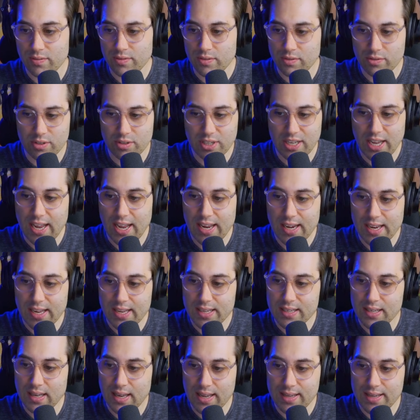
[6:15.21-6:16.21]

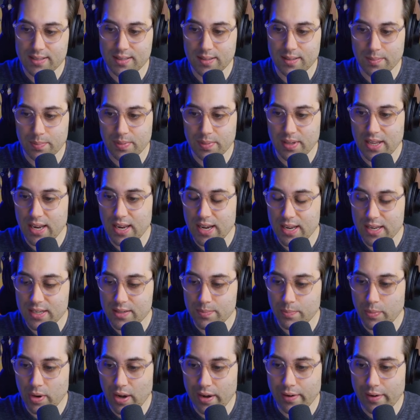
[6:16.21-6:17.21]
created, last
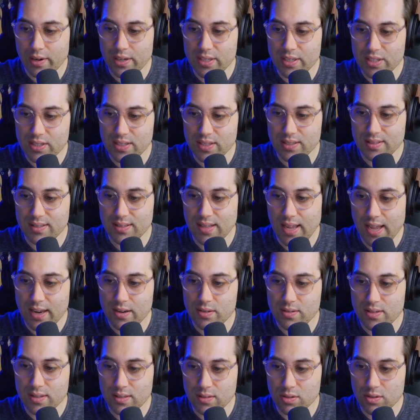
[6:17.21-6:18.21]
updated, priority,
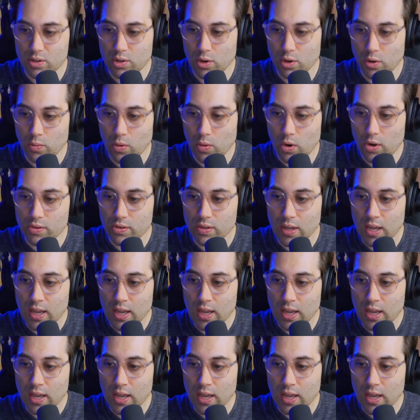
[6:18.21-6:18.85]
status, and so on.